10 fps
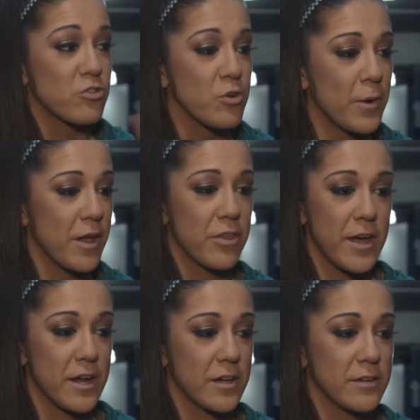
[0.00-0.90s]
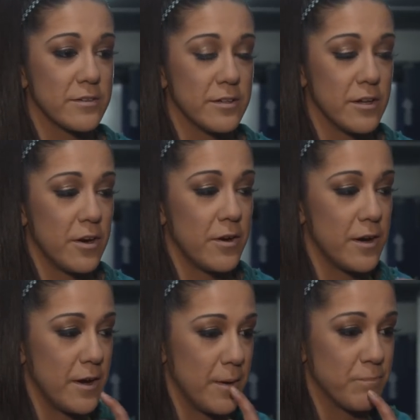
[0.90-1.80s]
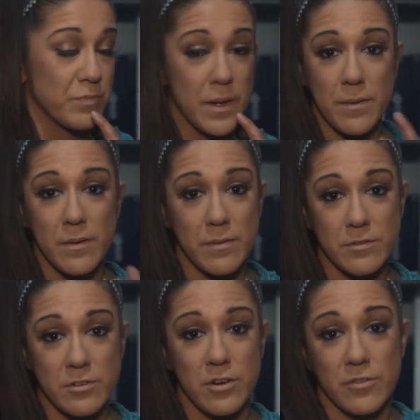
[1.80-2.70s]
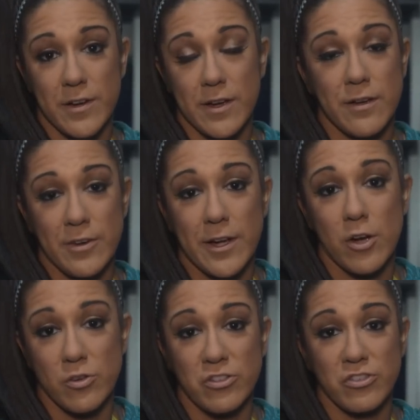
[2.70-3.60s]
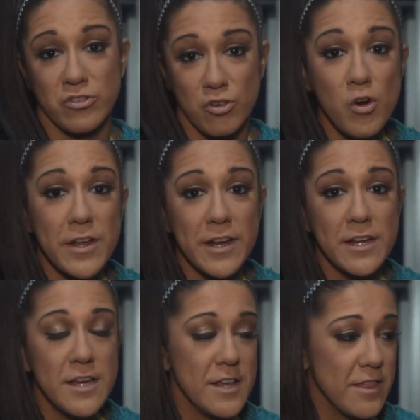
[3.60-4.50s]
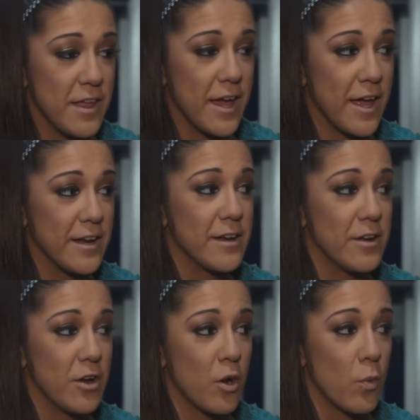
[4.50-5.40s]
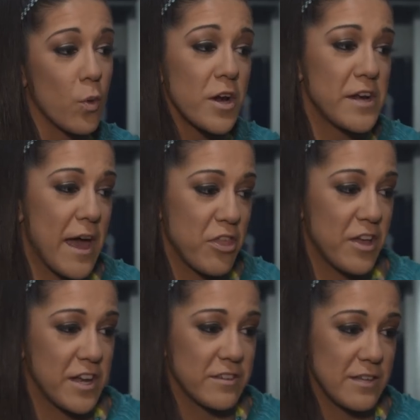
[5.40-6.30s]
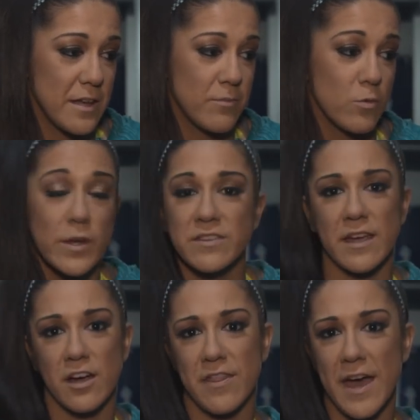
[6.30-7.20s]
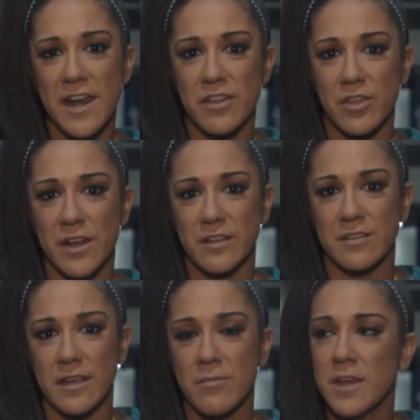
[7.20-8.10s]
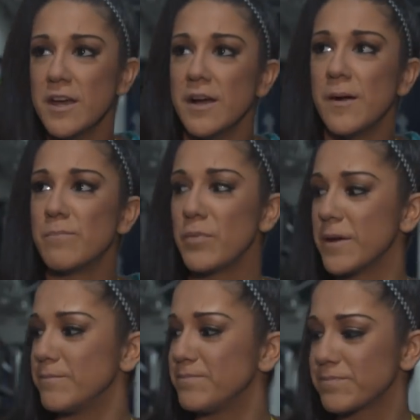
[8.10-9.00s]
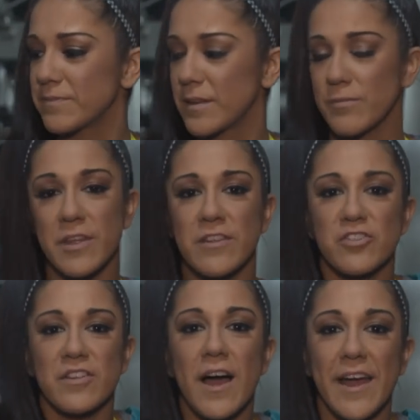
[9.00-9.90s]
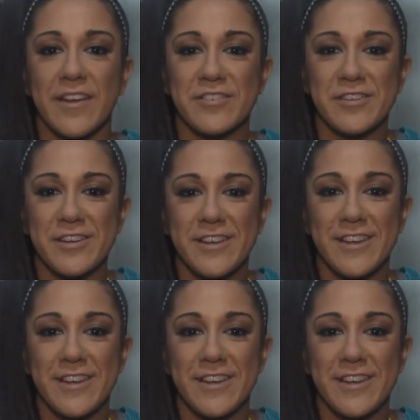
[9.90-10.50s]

super athletic. You know, um, so if I if I go with Jason Jordan, then we're an athletic team. We could take on that athletic team, but then there's Elias.